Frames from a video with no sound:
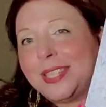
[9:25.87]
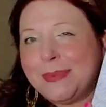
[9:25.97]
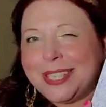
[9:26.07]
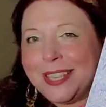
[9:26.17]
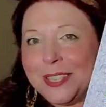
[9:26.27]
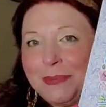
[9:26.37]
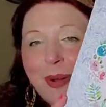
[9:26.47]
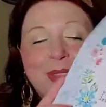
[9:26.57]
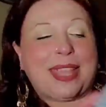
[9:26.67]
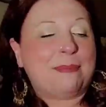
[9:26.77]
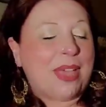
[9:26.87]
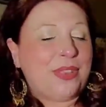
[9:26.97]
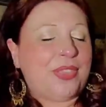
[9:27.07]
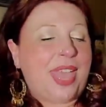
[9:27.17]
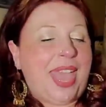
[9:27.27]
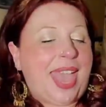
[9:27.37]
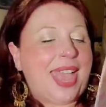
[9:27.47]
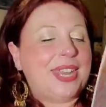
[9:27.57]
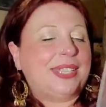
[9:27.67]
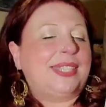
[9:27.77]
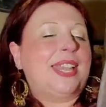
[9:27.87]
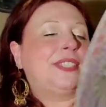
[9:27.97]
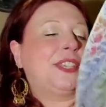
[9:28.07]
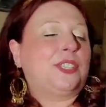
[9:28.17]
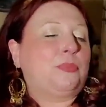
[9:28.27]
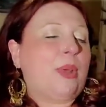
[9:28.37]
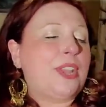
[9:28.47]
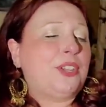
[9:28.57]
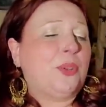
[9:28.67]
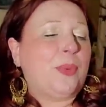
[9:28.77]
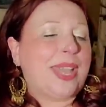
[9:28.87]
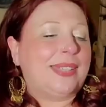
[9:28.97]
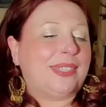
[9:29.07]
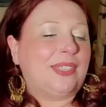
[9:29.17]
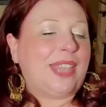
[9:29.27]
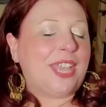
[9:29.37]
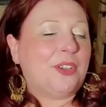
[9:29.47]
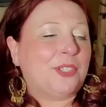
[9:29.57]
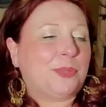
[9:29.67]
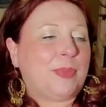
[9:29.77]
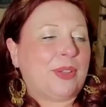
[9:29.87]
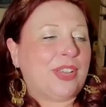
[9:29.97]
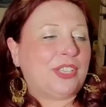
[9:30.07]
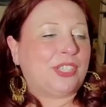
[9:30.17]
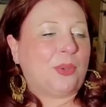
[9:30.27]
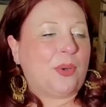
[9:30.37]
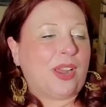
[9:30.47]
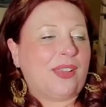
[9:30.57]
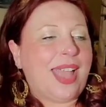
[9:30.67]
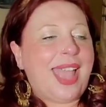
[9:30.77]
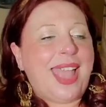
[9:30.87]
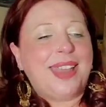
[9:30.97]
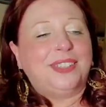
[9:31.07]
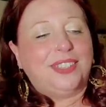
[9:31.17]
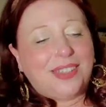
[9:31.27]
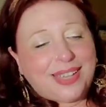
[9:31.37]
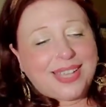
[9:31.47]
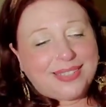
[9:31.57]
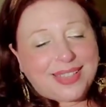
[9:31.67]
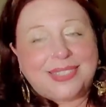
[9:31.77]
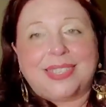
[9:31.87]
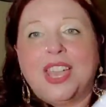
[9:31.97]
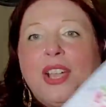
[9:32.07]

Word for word: That's my son's birthday month. And it says, spread your wings, let your spirit soar. And look at this